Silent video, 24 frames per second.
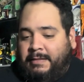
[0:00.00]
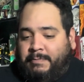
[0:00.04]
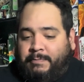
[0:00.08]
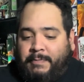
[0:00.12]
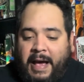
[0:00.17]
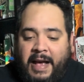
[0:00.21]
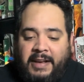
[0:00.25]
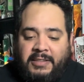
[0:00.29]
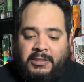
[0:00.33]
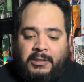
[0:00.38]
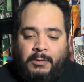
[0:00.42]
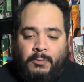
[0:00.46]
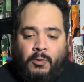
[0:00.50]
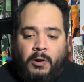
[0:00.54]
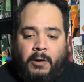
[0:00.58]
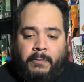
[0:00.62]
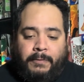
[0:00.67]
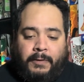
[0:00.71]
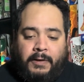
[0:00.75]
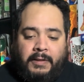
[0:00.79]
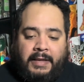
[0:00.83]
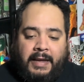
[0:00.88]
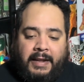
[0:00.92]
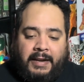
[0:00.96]
Master
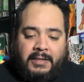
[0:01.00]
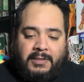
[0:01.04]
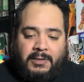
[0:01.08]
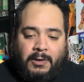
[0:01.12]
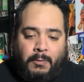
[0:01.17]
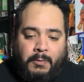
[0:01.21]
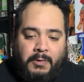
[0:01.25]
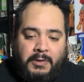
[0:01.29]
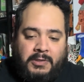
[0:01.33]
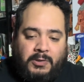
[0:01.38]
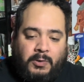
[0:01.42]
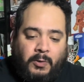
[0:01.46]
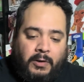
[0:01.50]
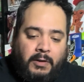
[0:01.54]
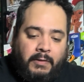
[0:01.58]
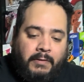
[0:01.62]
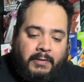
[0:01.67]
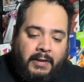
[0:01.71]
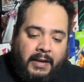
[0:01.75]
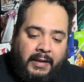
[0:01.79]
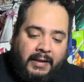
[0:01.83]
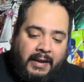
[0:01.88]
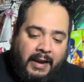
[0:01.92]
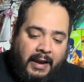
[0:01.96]
Morpher that has almost sort of
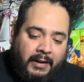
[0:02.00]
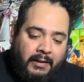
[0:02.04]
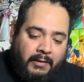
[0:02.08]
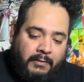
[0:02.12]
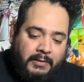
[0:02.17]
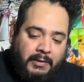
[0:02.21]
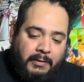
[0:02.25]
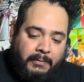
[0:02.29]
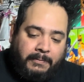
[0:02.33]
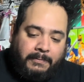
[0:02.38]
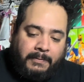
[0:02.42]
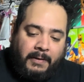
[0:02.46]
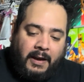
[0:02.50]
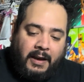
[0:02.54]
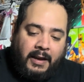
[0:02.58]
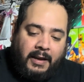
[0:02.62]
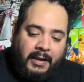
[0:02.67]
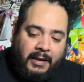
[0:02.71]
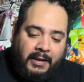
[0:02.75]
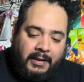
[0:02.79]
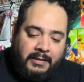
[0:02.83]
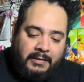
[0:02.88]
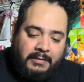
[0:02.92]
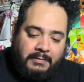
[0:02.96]
like kind of
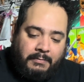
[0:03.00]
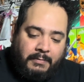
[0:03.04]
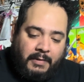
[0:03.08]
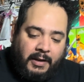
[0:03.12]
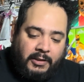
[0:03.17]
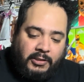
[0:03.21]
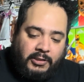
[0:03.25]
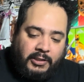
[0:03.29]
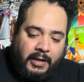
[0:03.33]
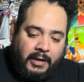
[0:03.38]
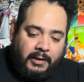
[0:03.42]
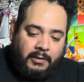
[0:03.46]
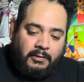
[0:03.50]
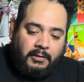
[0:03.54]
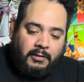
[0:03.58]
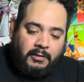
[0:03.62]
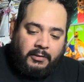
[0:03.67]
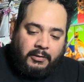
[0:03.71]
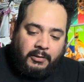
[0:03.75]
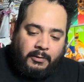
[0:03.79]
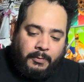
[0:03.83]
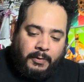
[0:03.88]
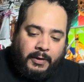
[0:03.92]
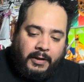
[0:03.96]
defined my channel a
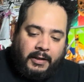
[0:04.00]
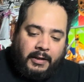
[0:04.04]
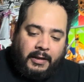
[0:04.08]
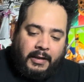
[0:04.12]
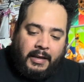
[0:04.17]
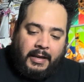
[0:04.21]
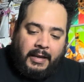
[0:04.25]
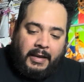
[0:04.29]
little bit,